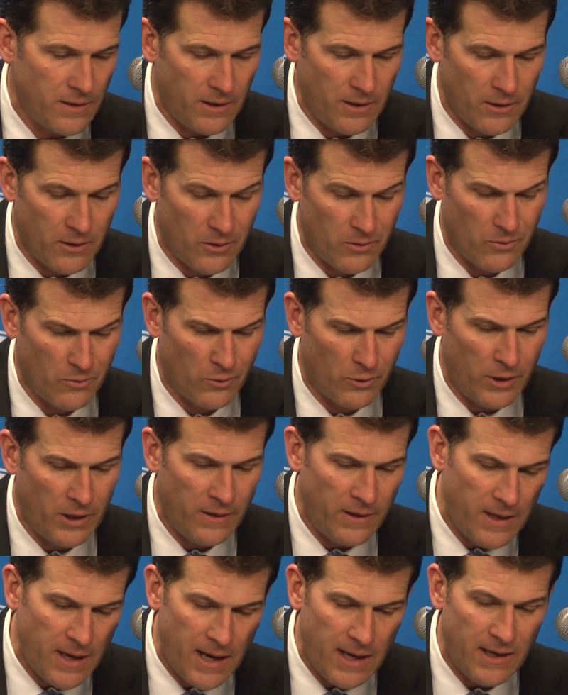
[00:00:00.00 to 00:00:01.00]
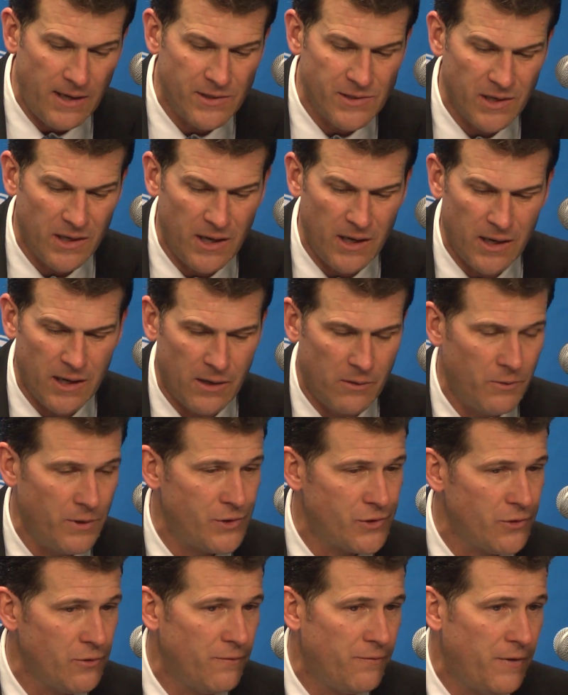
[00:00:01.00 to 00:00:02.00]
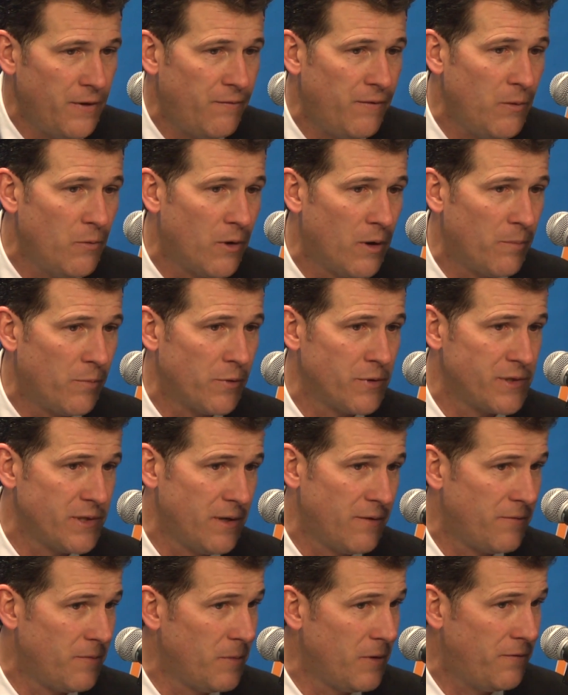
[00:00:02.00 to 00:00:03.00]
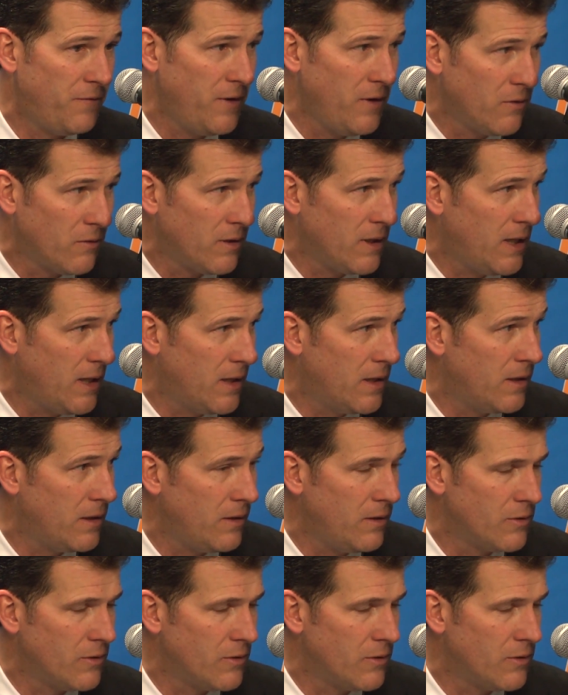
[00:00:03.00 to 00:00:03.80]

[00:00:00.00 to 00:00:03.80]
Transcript: You know, we're in the 80s again, and we shoot 51% from the field again.